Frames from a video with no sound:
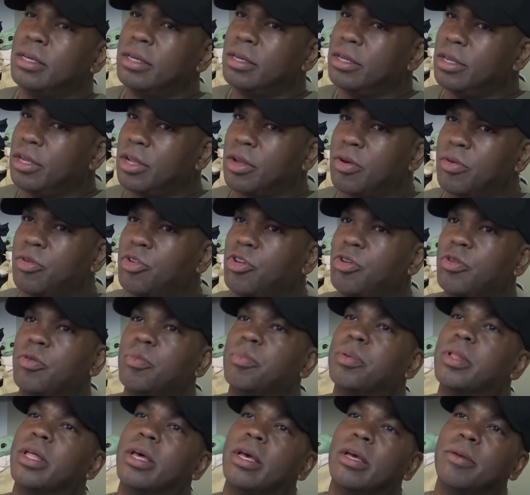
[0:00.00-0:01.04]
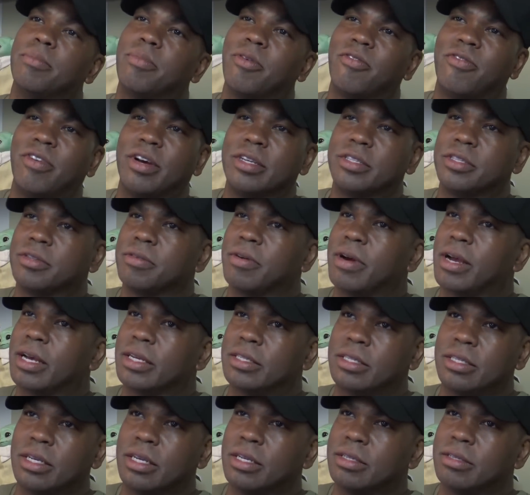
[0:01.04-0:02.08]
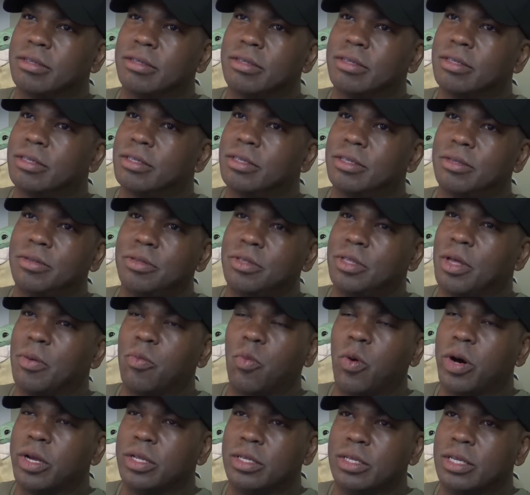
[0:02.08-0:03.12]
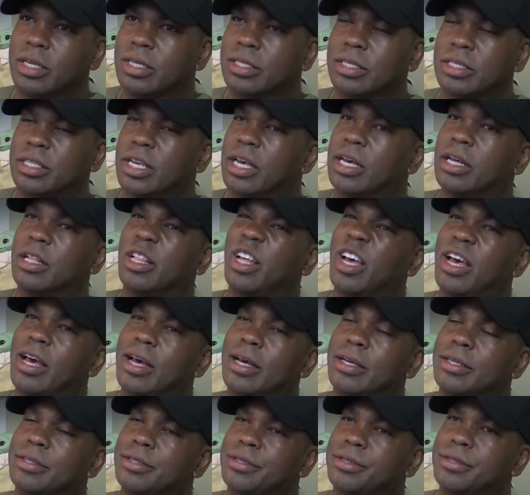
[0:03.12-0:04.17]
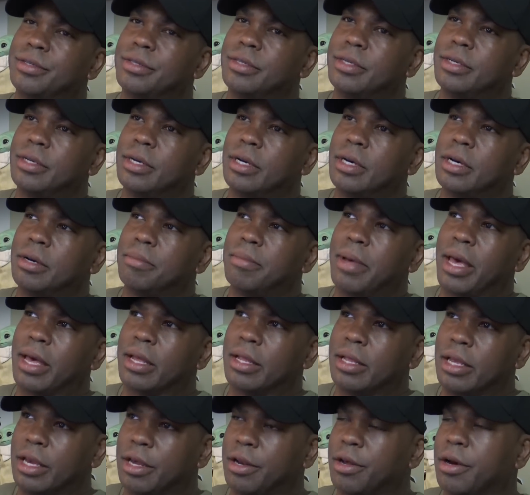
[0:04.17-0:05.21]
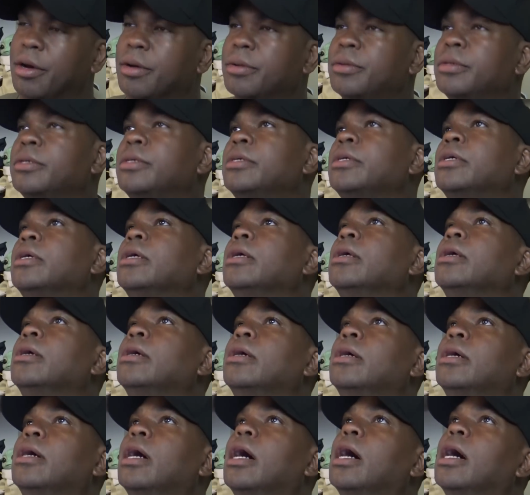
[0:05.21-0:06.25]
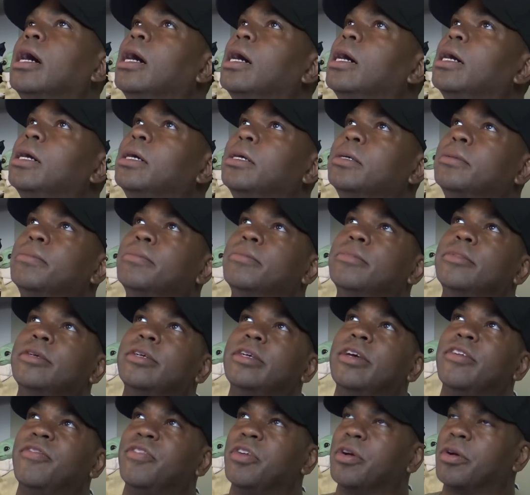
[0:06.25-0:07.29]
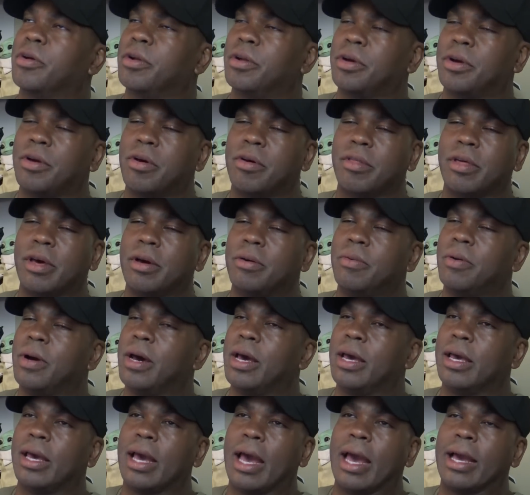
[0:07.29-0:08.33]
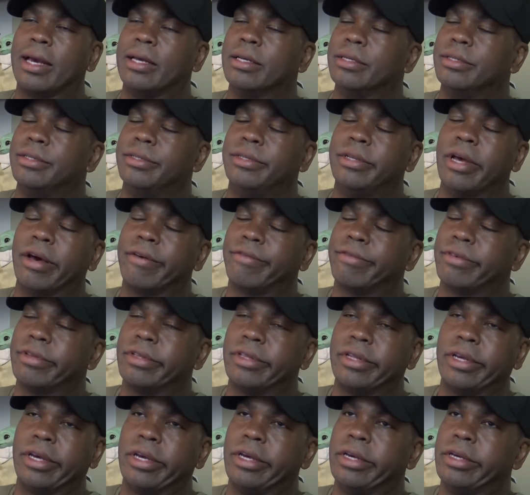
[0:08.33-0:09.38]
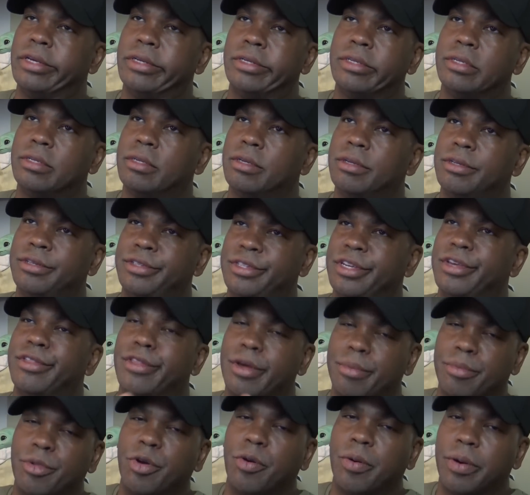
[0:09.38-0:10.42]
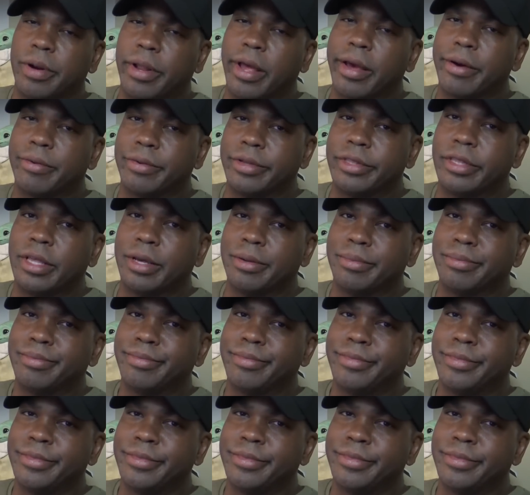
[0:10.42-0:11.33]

you know, dude playing Professor X and them wanting Denzel as uh, Magneto. Um, if they're going to go that way, I could definitely see them doing that with them.